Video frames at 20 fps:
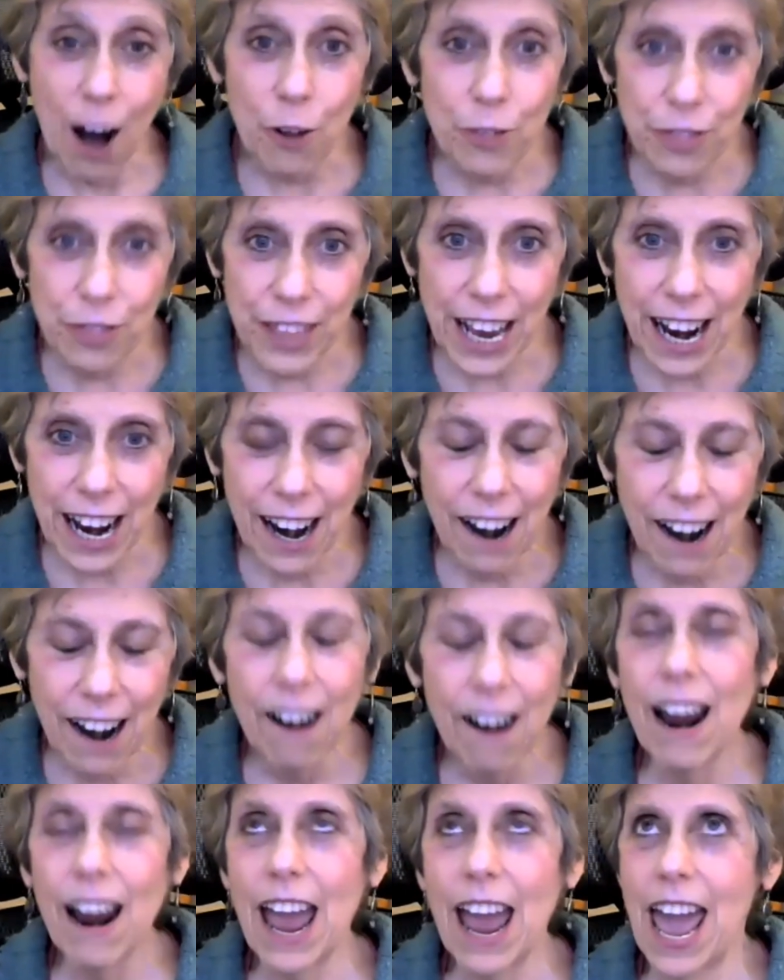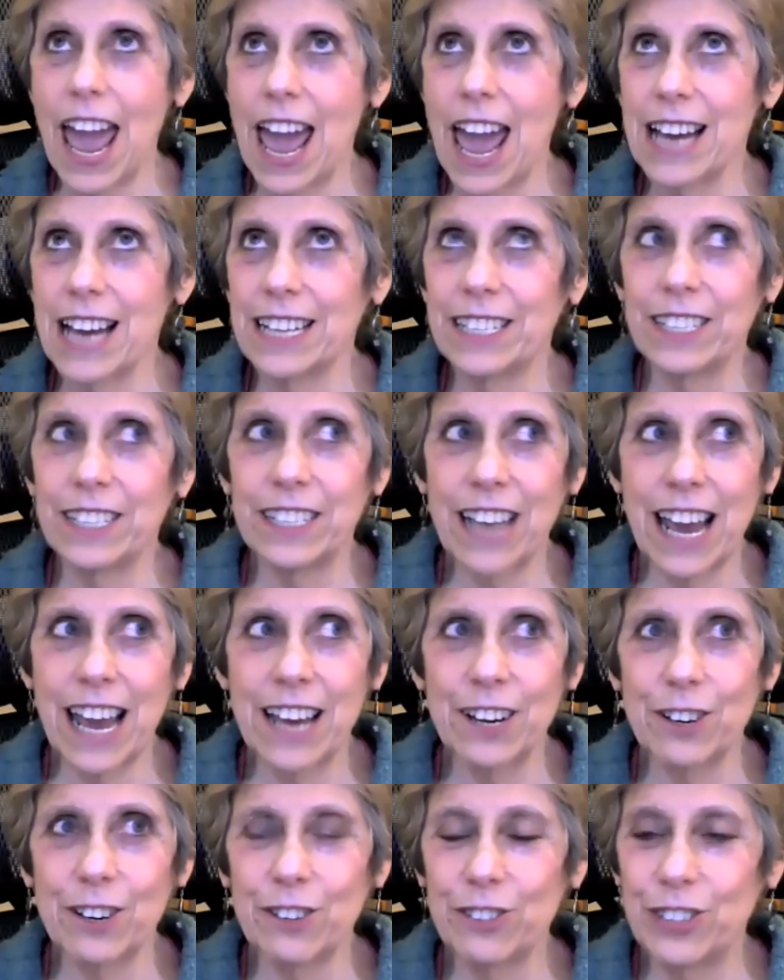out there and
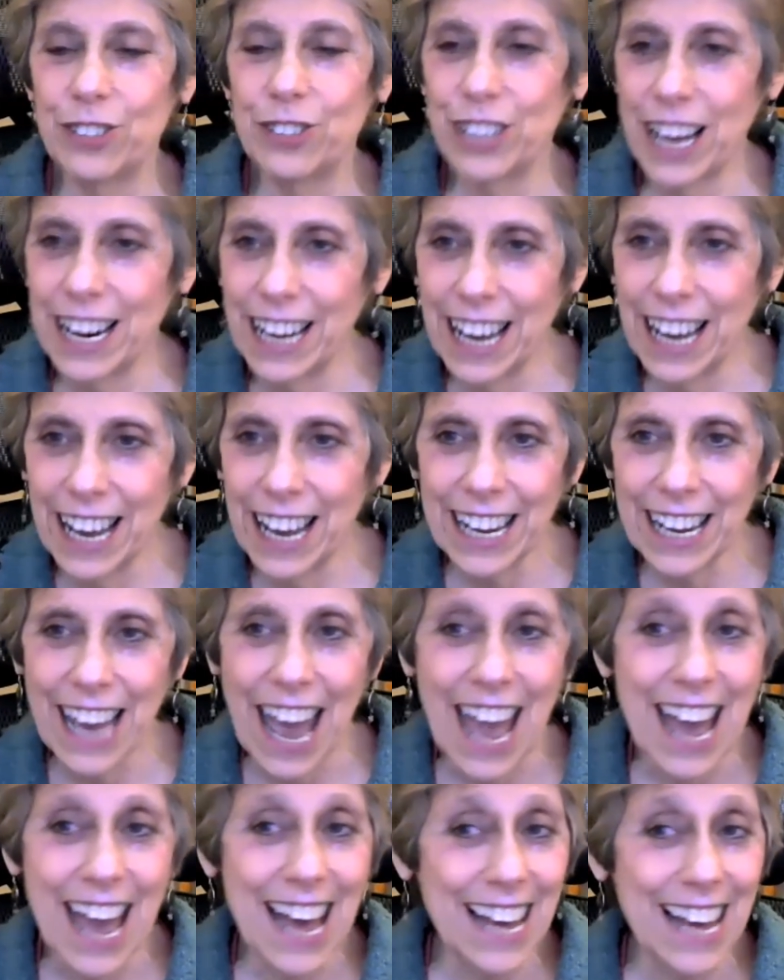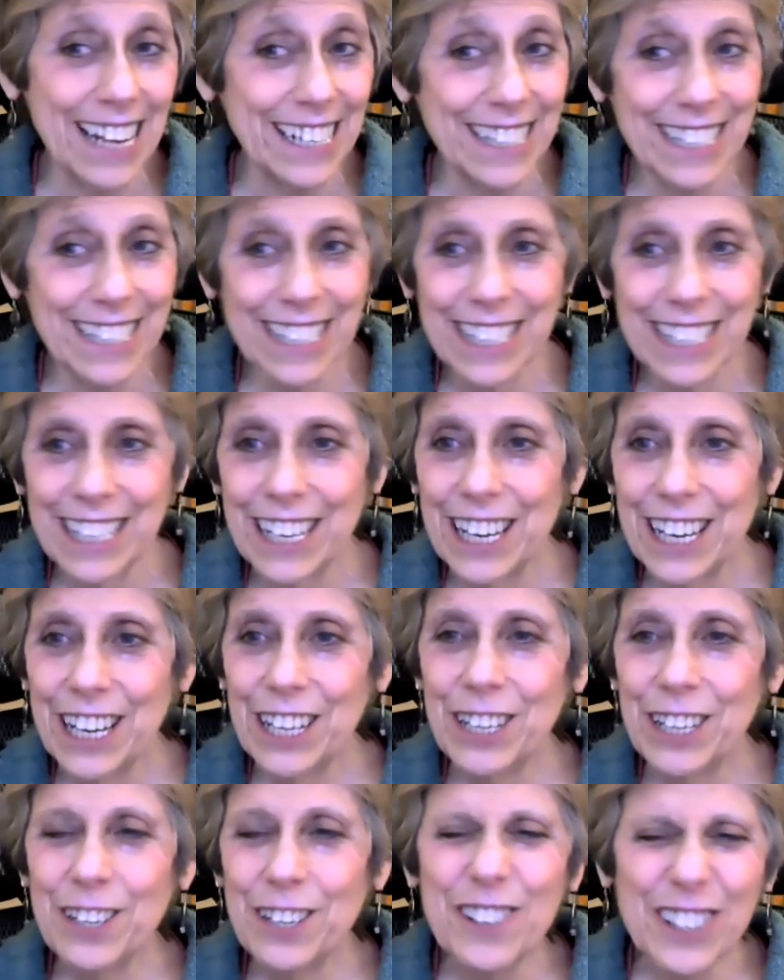energetic. And,
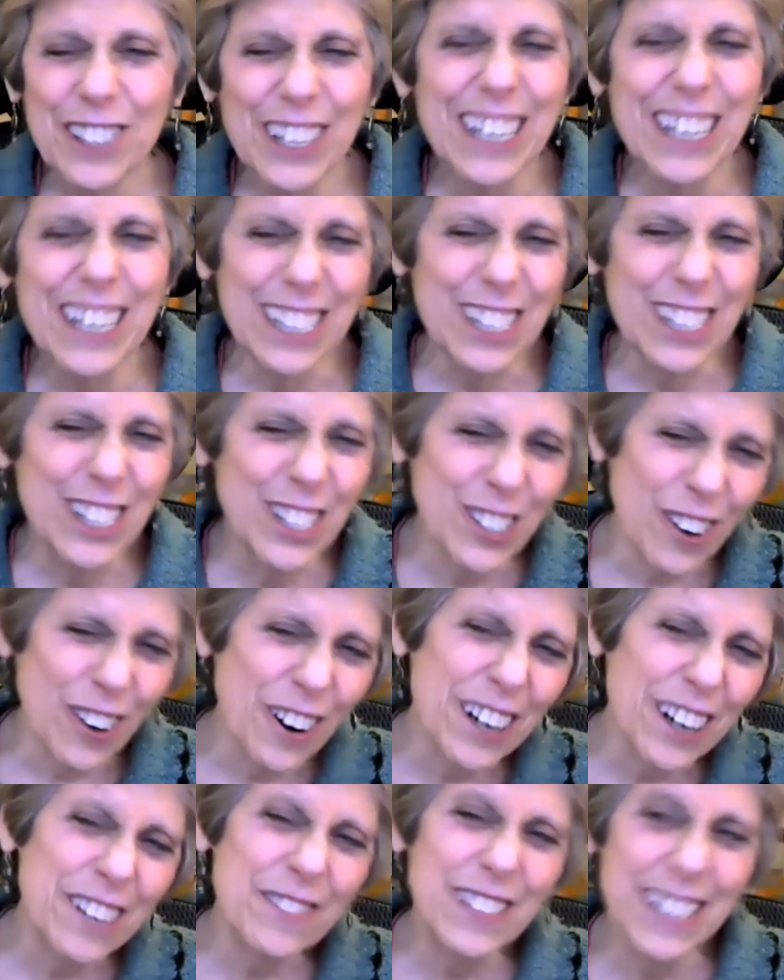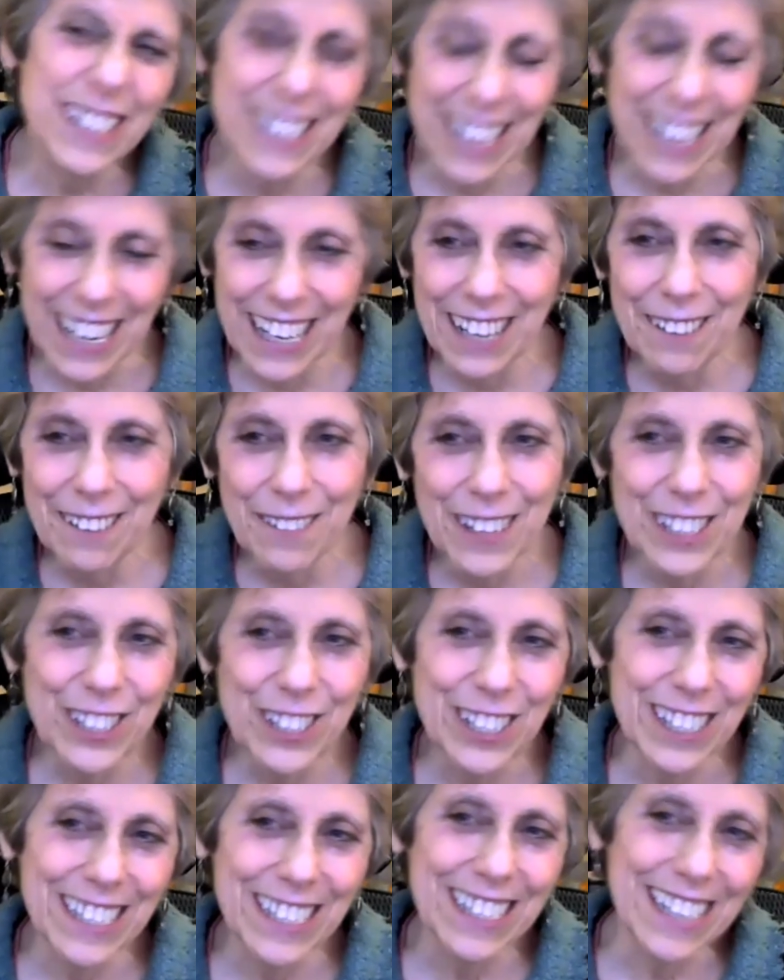you know, you could sort of see it when
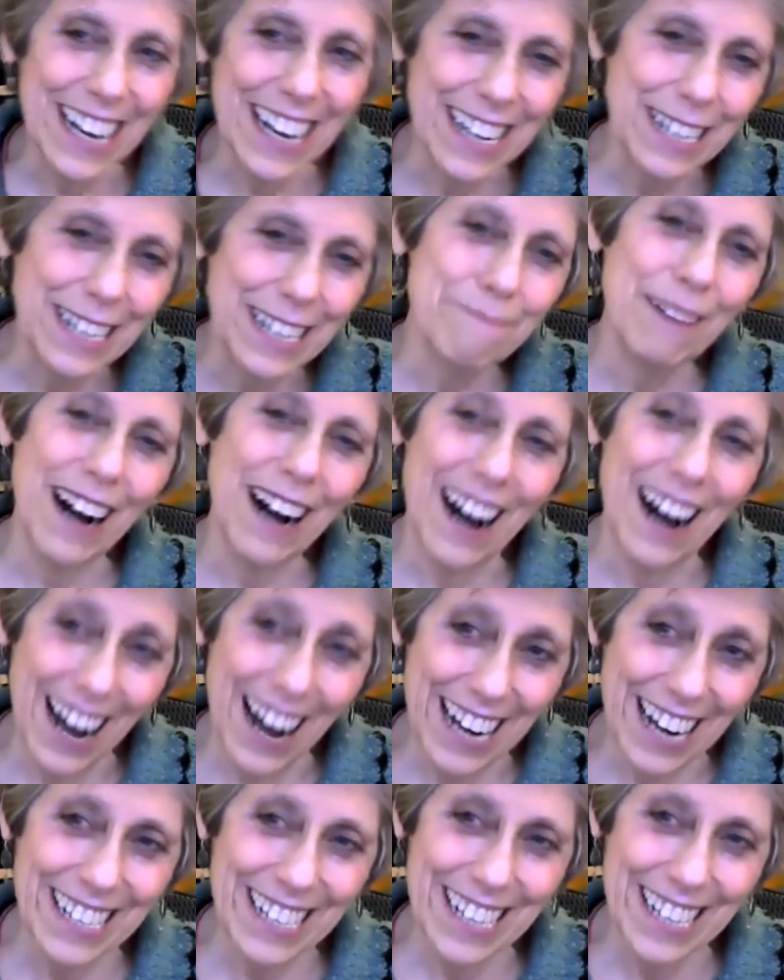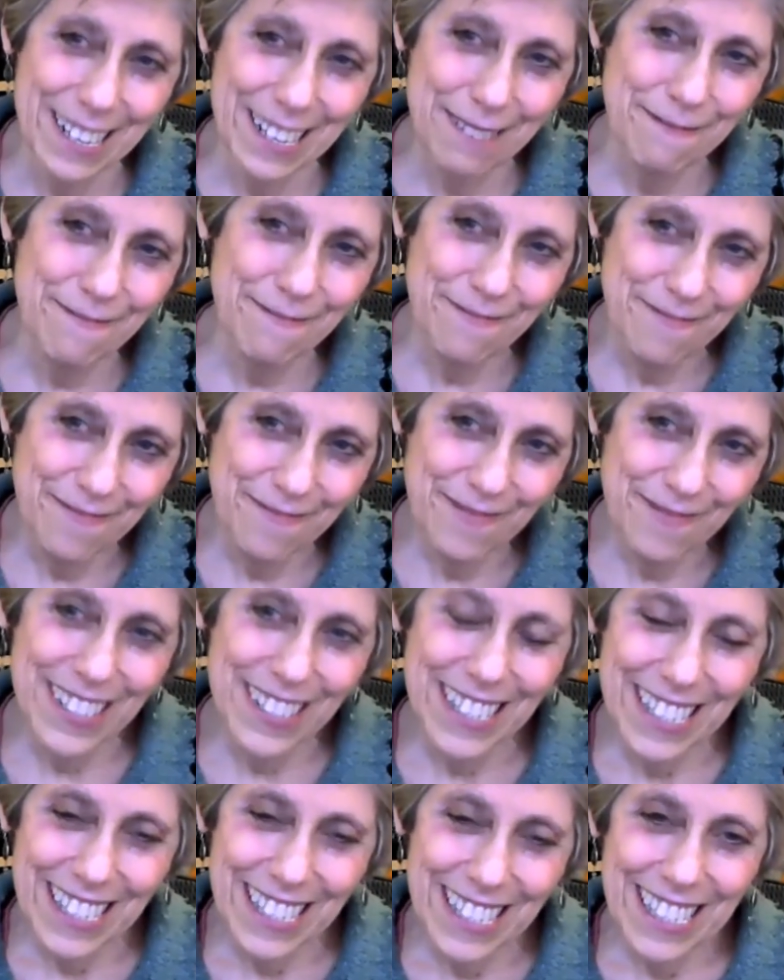she's standing behind him
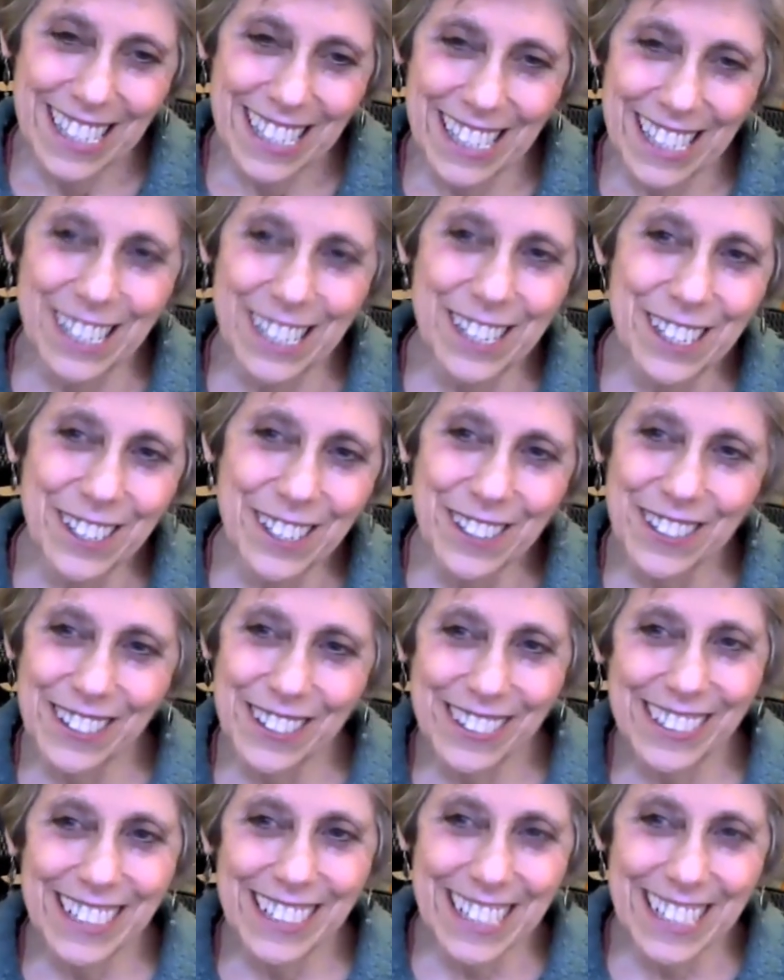you know mm-hmm.